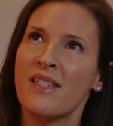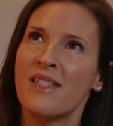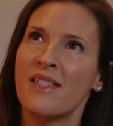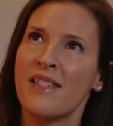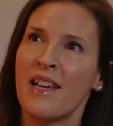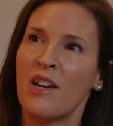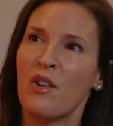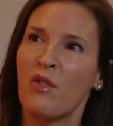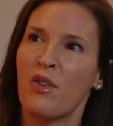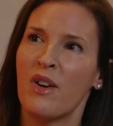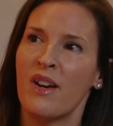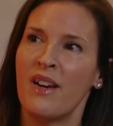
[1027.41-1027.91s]

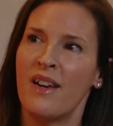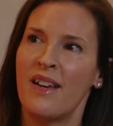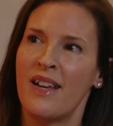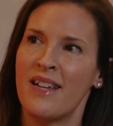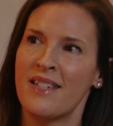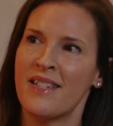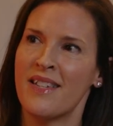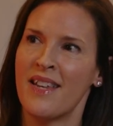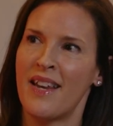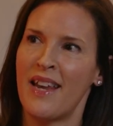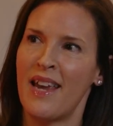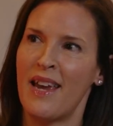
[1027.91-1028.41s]

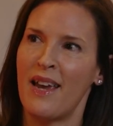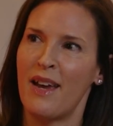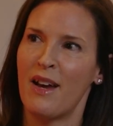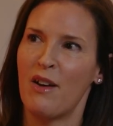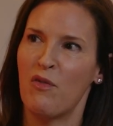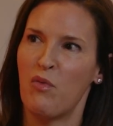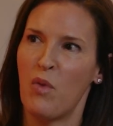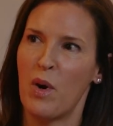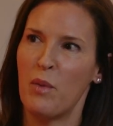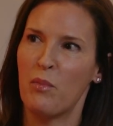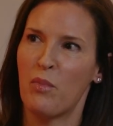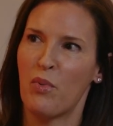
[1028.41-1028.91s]
synchronicity
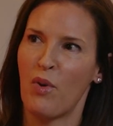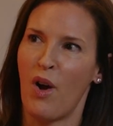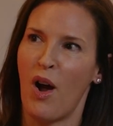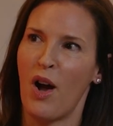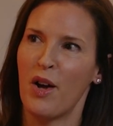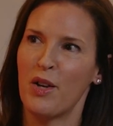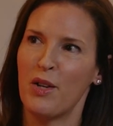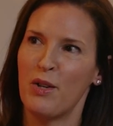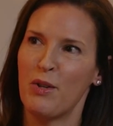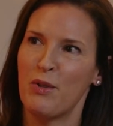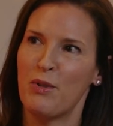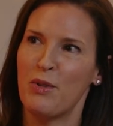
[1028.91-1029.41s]
of what
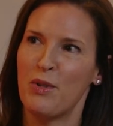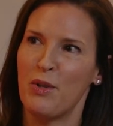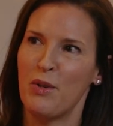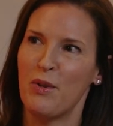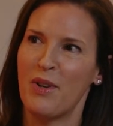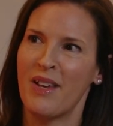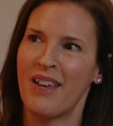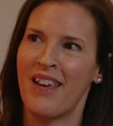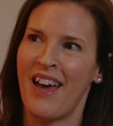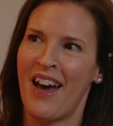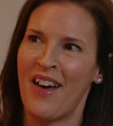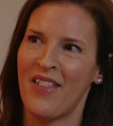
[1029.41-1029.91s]
brought you two
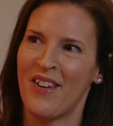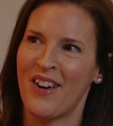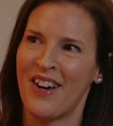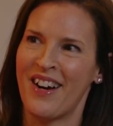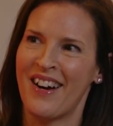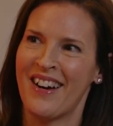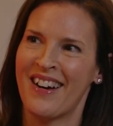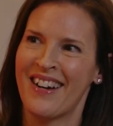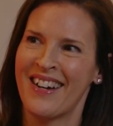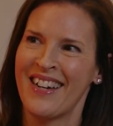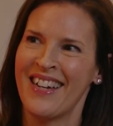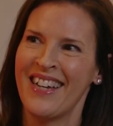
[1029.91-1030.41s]

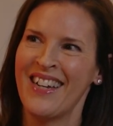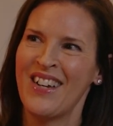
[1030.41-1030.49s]
together,